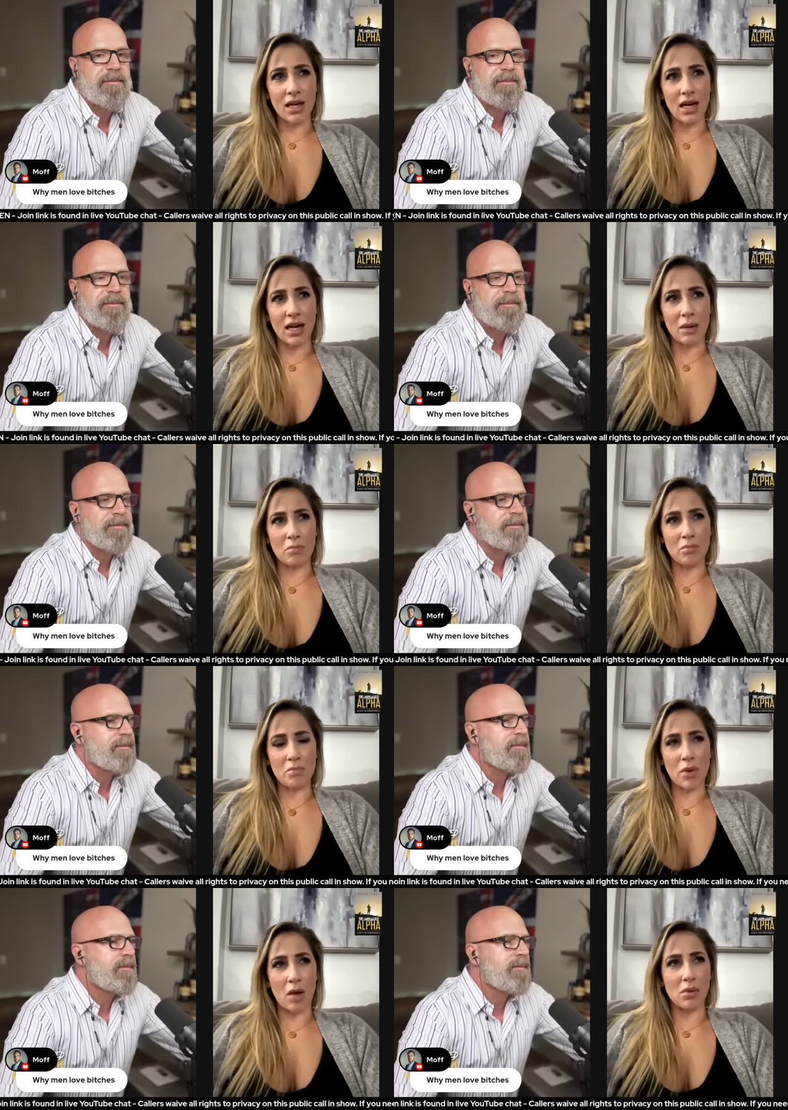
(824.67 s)
Speaker 1: Um,
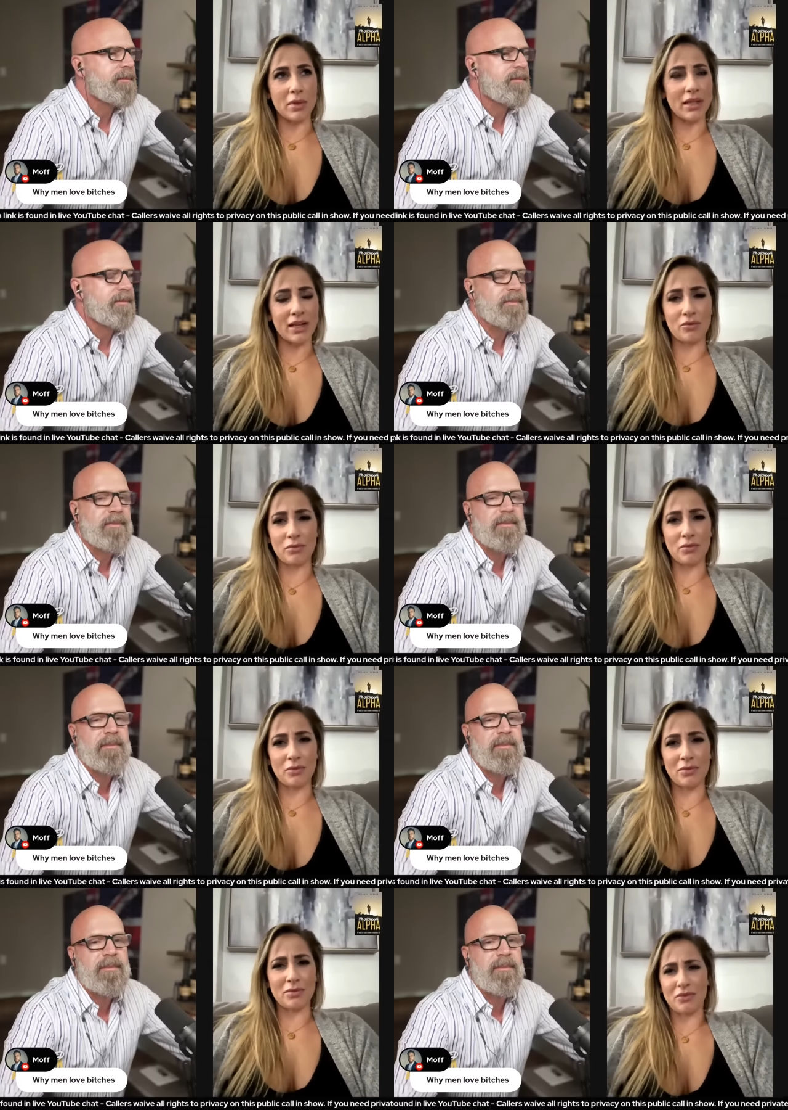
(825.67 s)
probably like
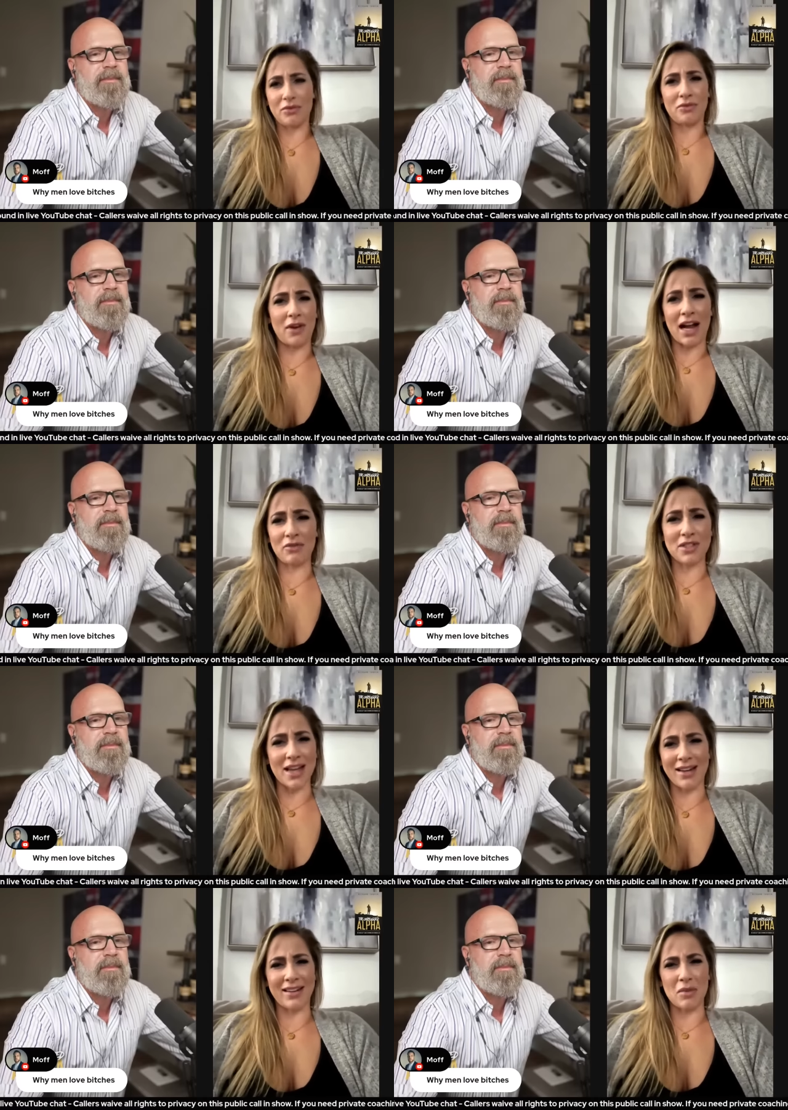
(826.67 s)
five
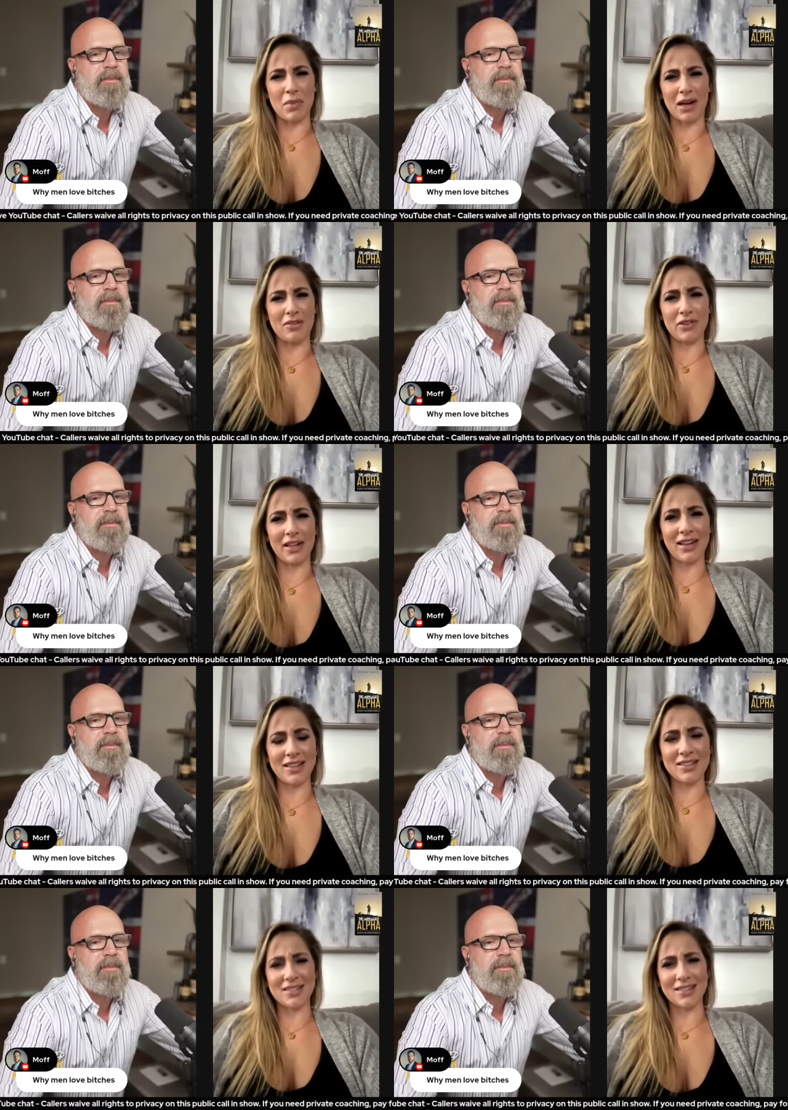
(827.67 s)
ten and above, I
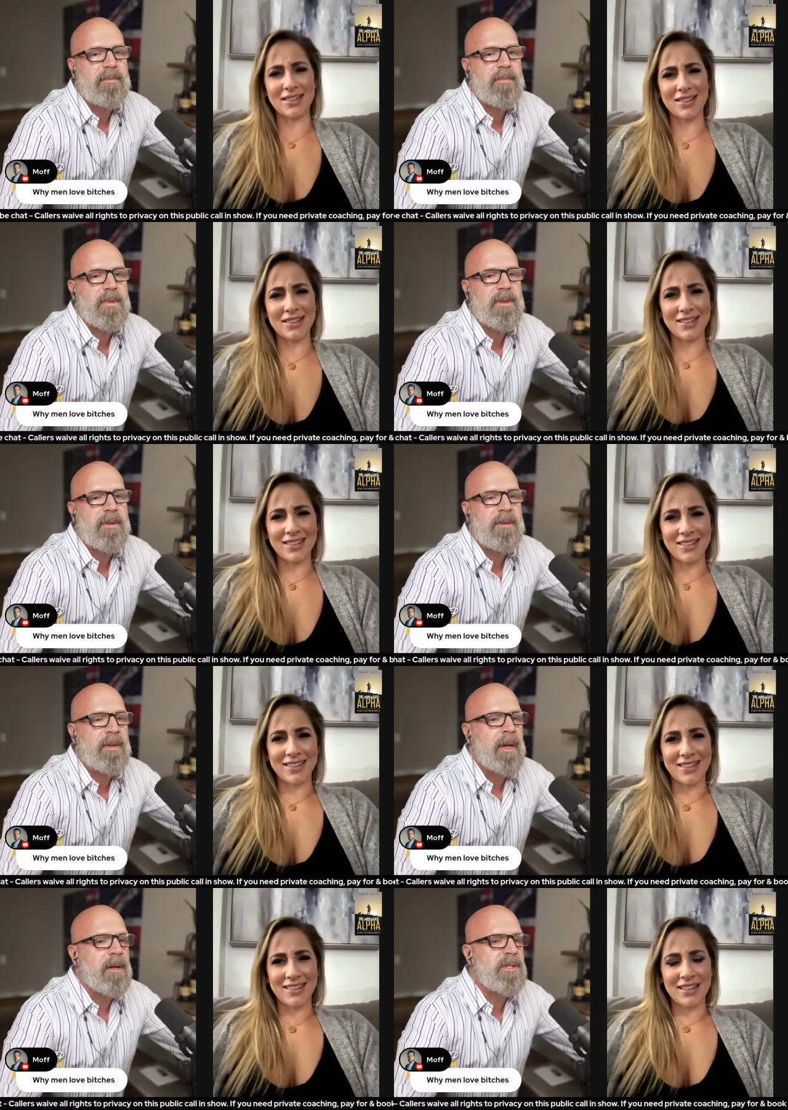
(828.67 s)
guess.
Speaker 2: Okay,
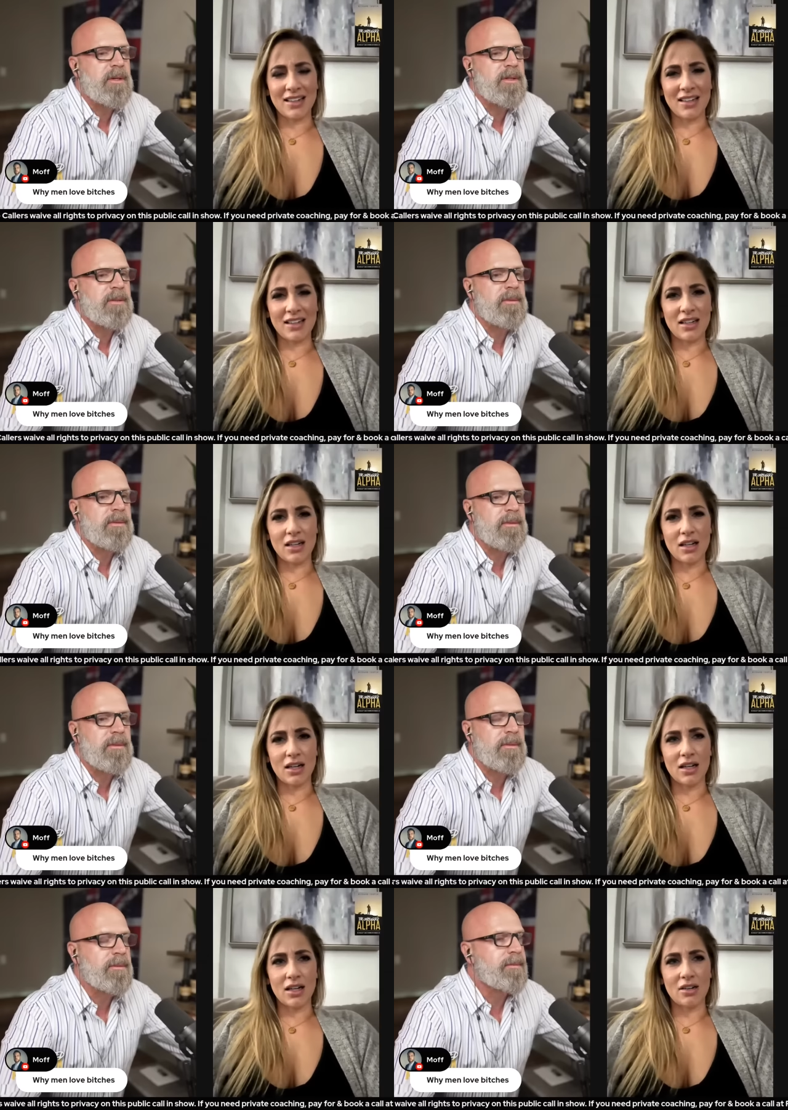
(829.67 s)
how tall are you?
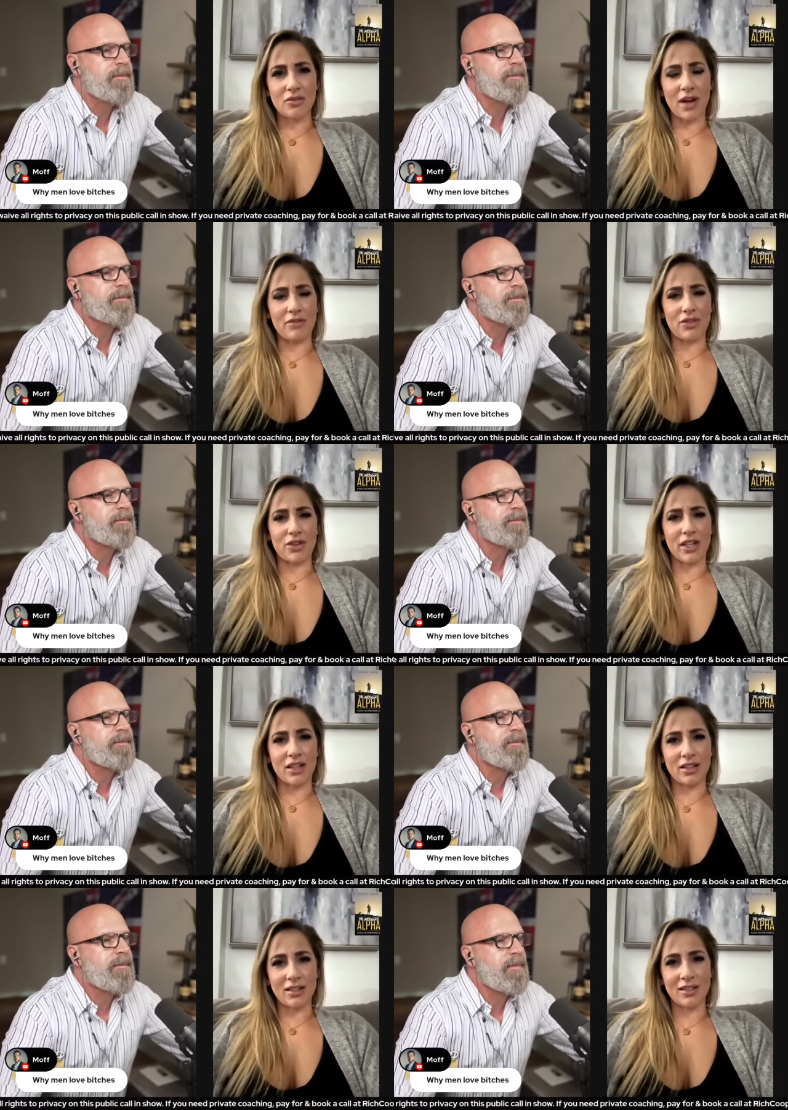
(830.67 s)
Speaker 1: Five
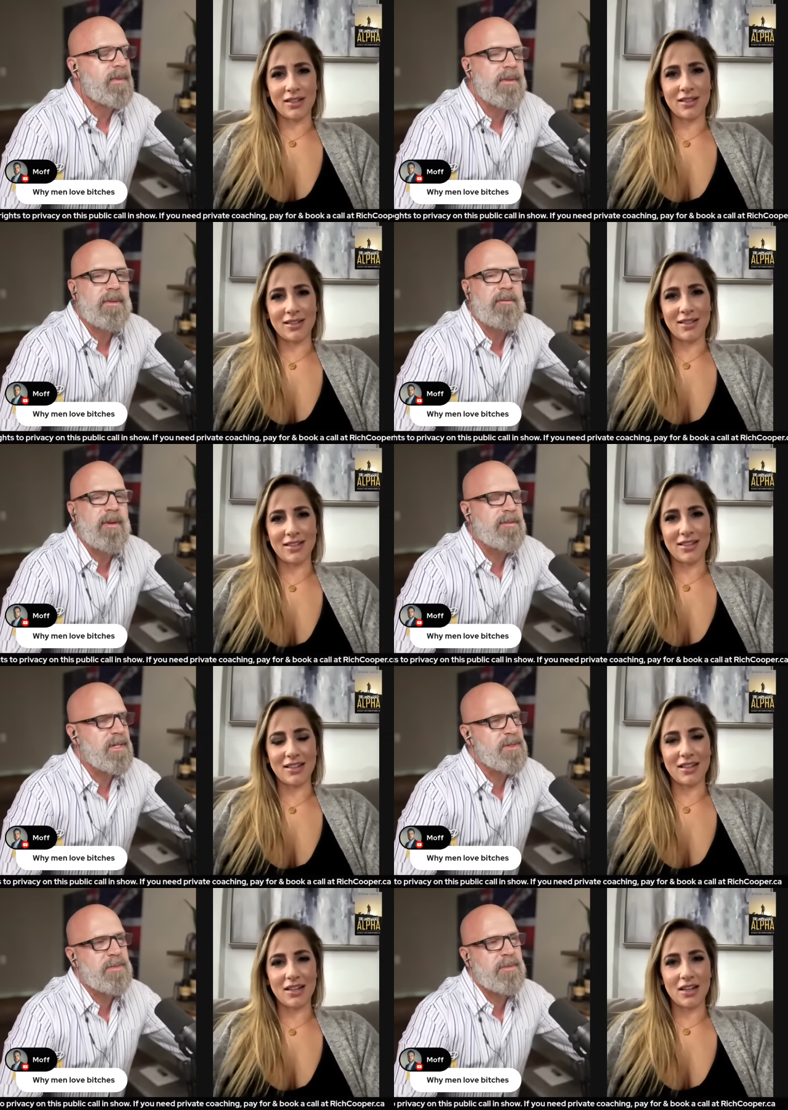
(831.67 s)
three.
Speaker 2: Five
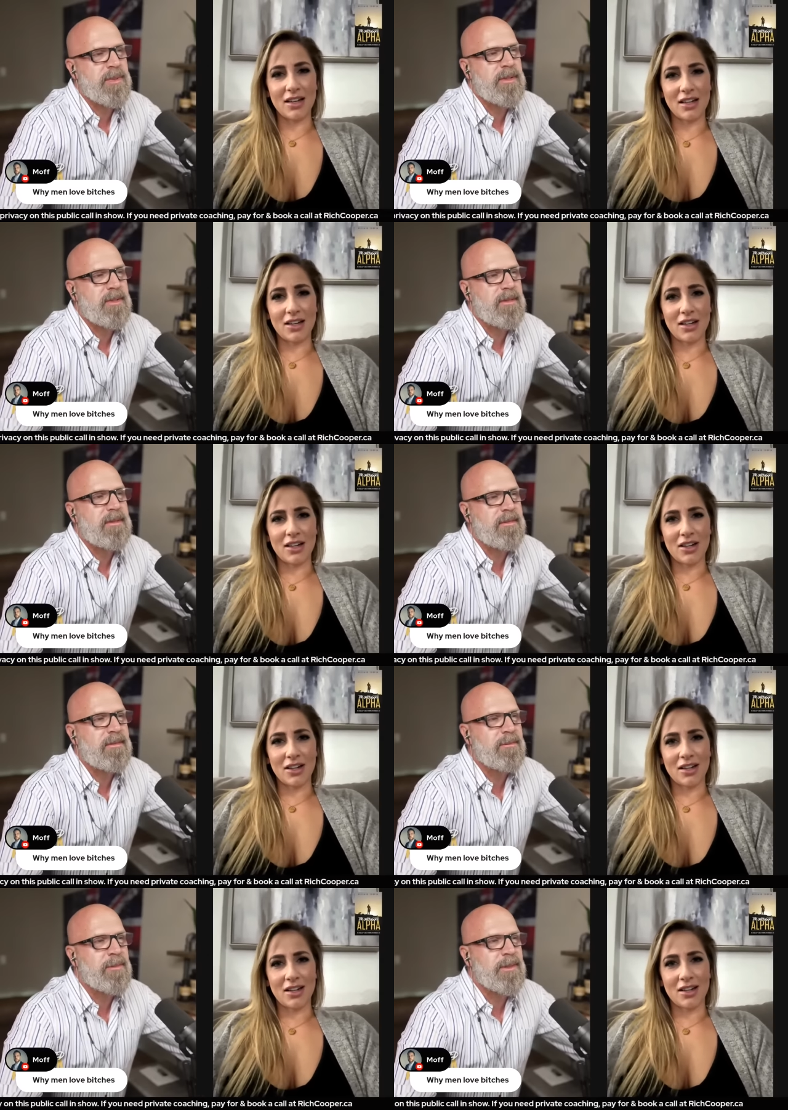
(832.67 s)
ten's pretty
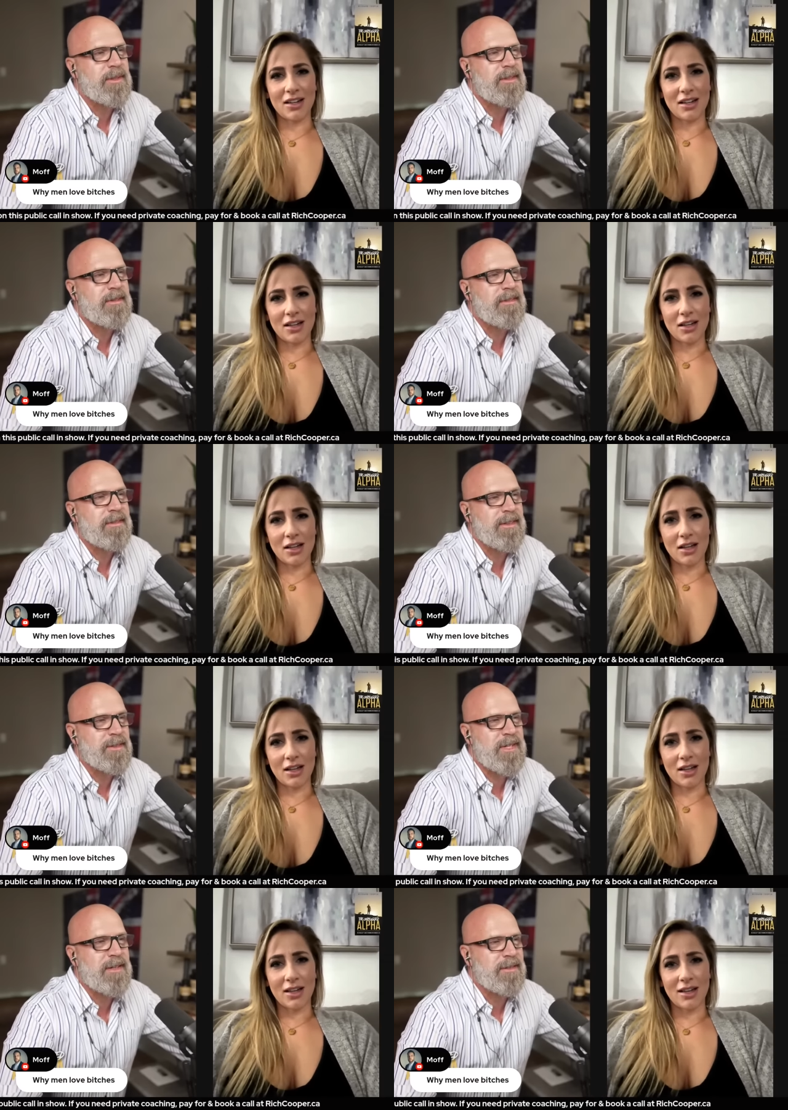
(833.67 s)
pretty good. Like, is
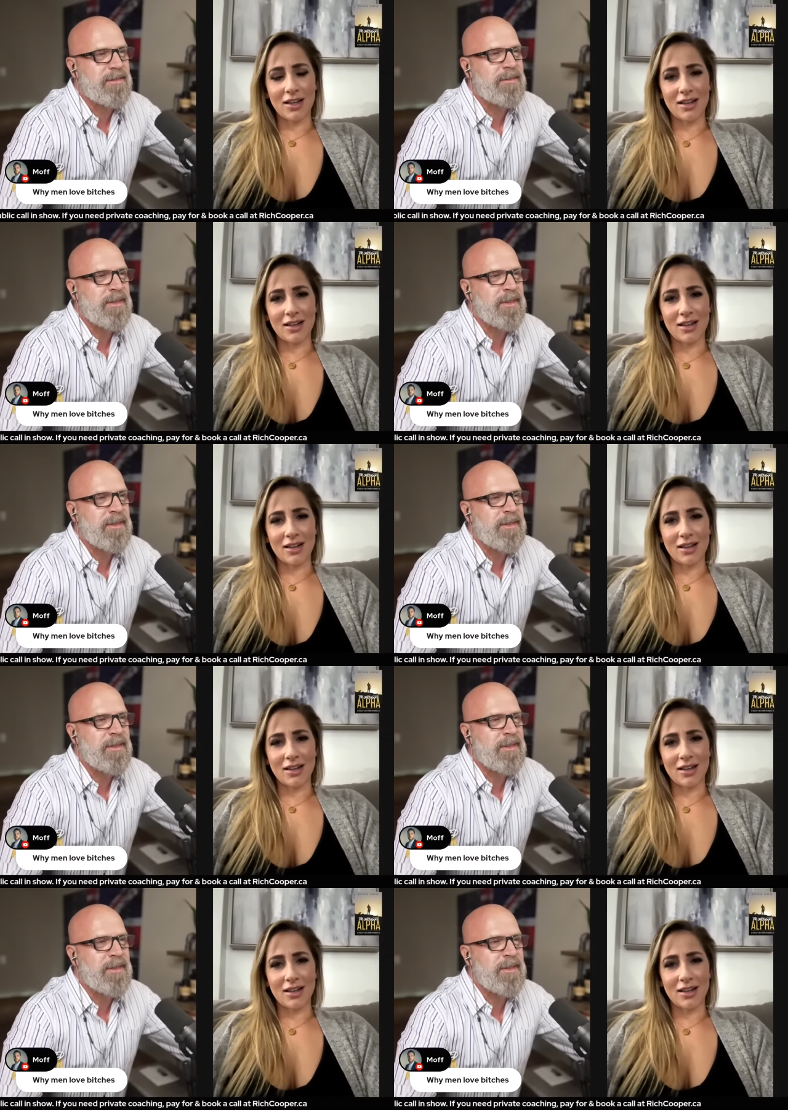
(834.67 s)
that a